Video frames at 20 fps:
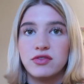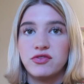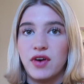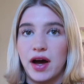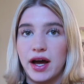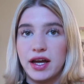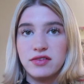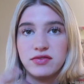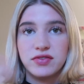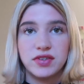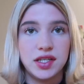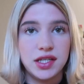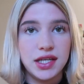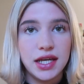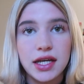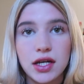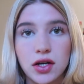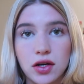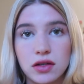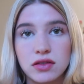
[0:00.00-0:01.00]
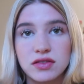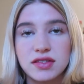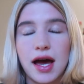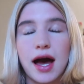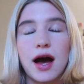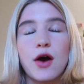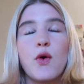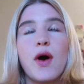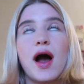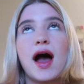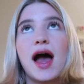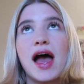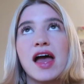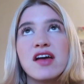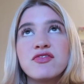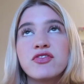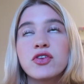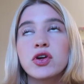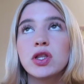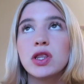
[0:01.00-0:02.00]
5 years,
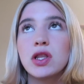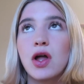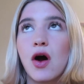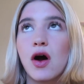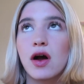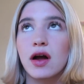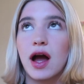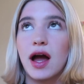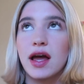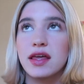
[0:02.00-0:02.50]
however long.